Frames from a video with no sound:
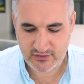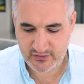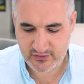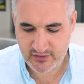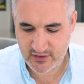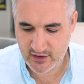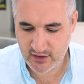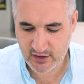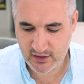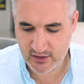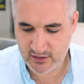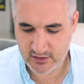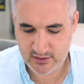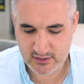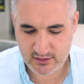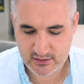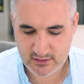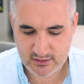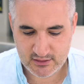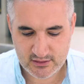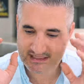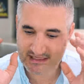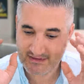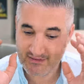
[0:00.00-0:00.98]

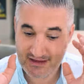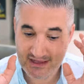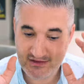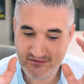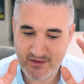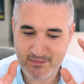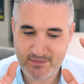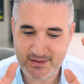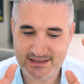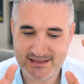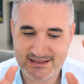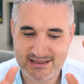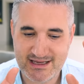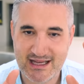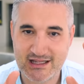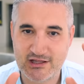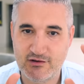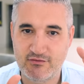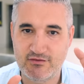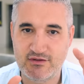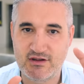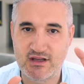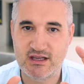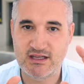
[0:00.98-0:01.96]
So
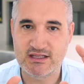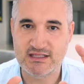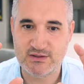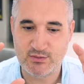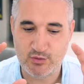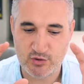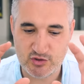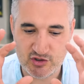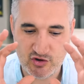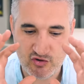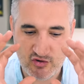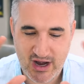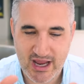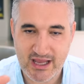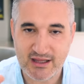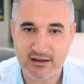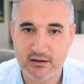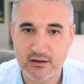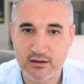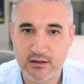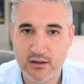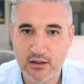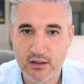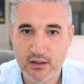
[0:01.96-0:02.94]
75% of this was
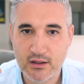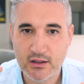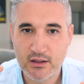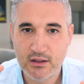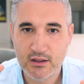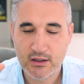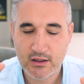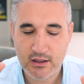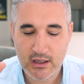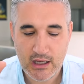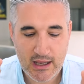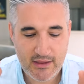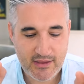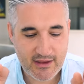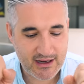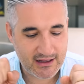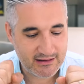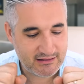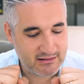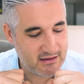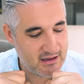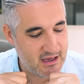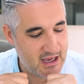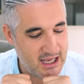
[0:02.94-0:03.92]
great. And then
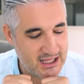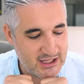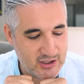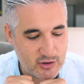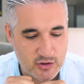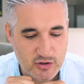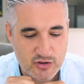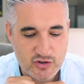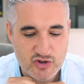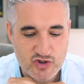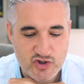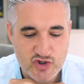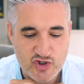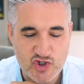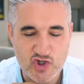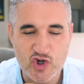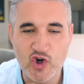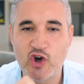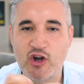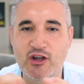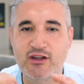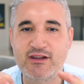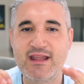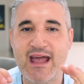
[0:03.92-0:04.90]
at the end, you
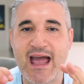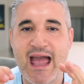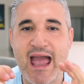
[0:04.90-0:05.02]
destroyed